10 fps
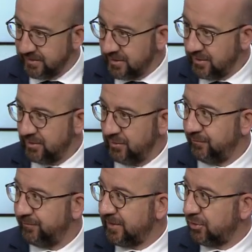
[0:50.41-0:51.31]
best
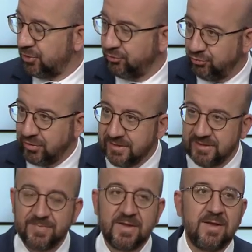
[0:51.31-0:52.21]
armed to meet
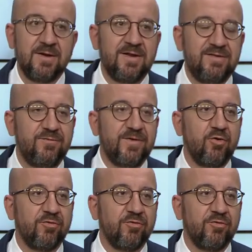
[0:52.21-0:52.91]
these challenges,